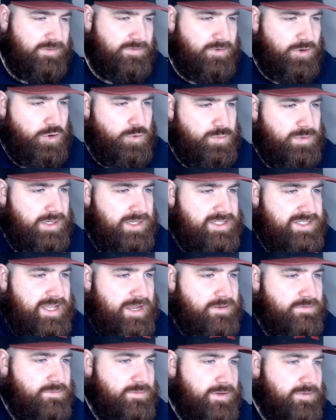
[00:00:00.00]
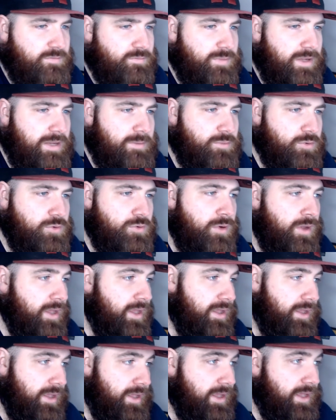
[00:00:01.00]
openings now from different people,
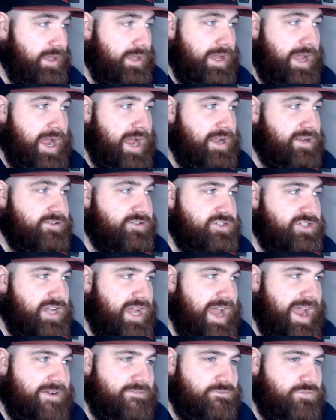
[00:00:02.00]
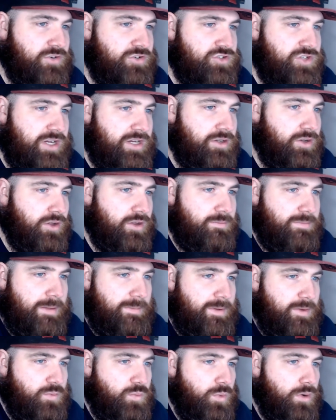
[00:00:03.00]
and you're averaging like
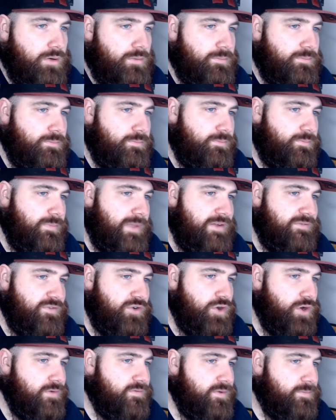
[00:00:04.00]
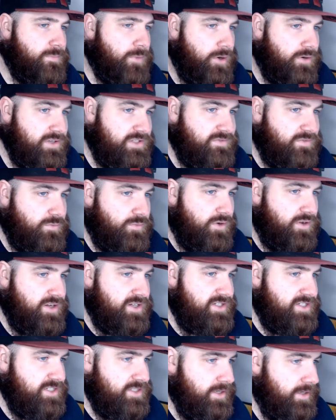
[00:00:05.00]
maybe one every other box from what I can
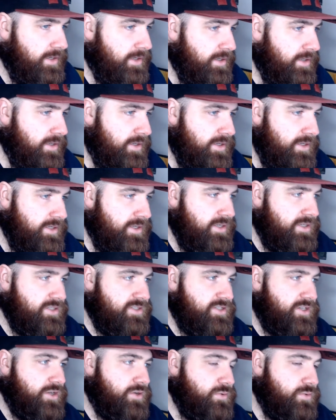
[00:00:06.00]
see. So,